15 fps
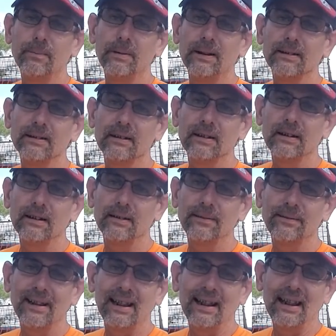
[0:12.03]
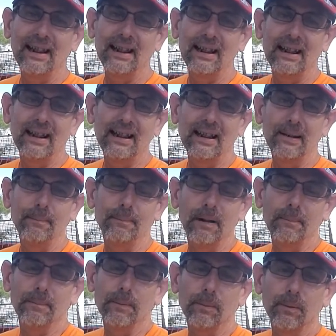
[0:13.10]
myself a
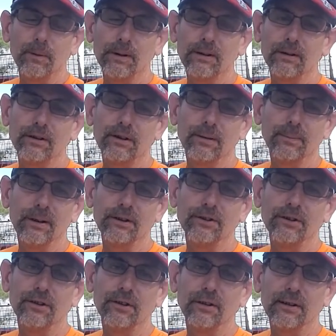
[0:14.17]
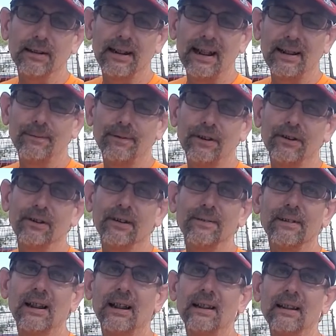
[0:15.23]
bumper board to measure catfish. I've
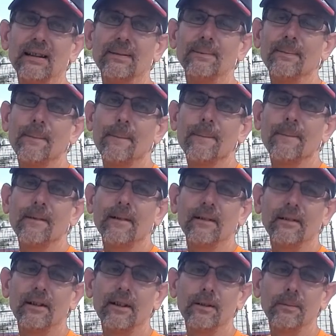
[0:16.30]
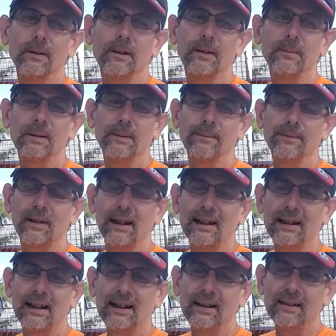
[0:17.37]
got a tournament coming up
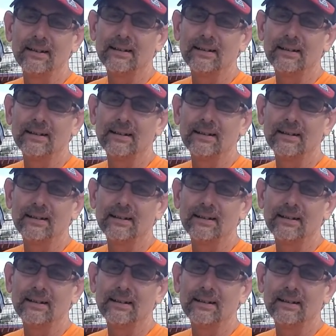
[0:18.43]
Friday.